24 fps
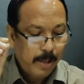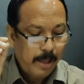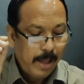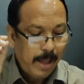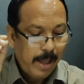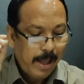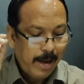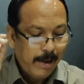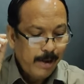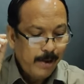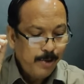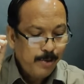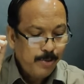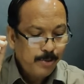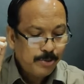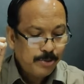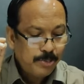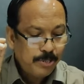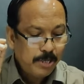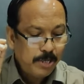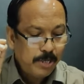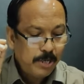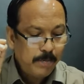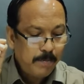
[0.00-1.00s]
and you
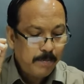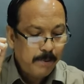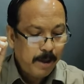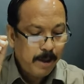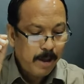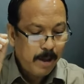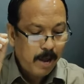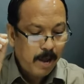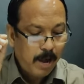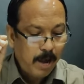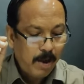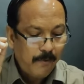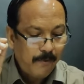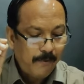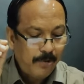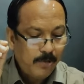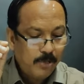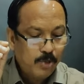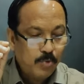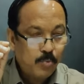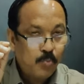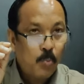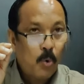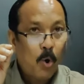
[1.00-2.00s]
see my
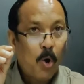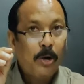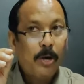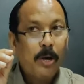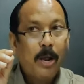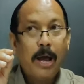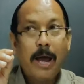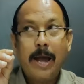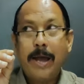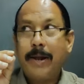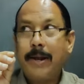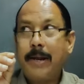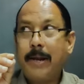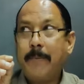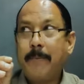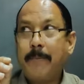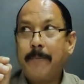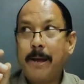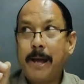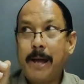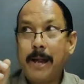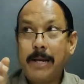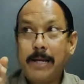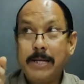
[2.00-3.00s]
harvest what I reap.
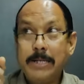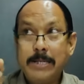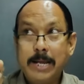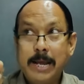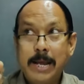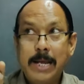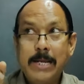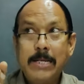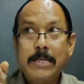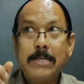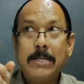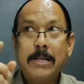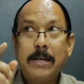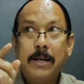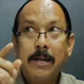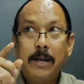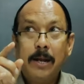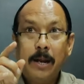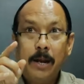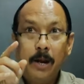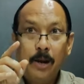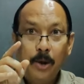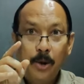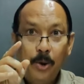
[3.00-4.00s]
And he says,
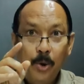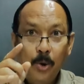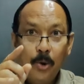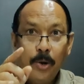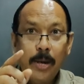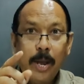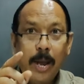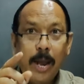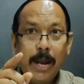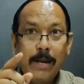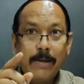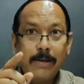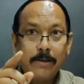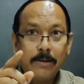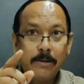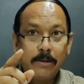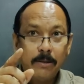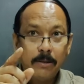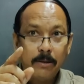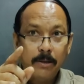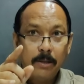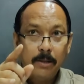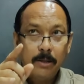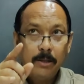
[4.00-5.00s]
look at
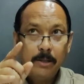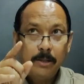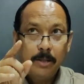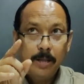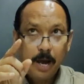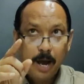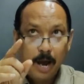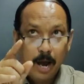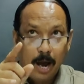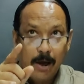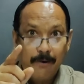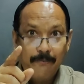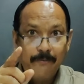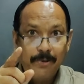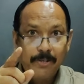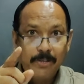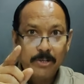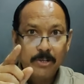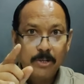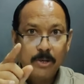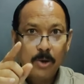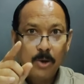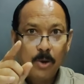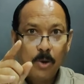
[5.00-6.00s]
the
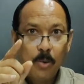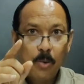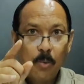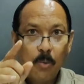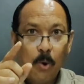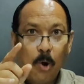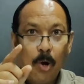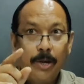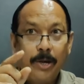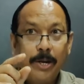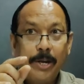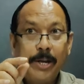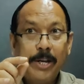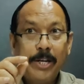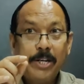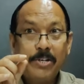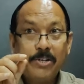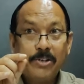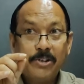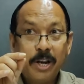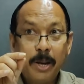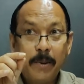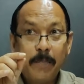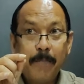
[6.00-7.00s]
harvest what he
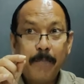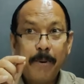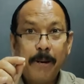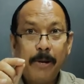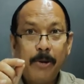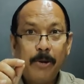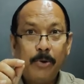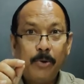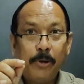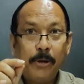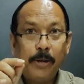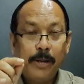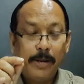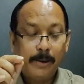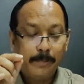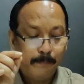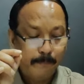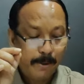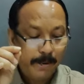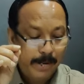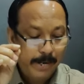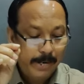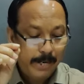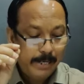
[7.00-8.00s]
is reaping today.
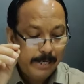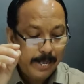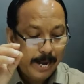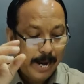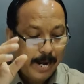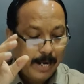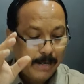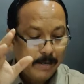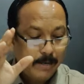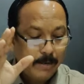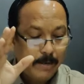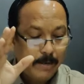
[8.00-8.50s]
Meaning that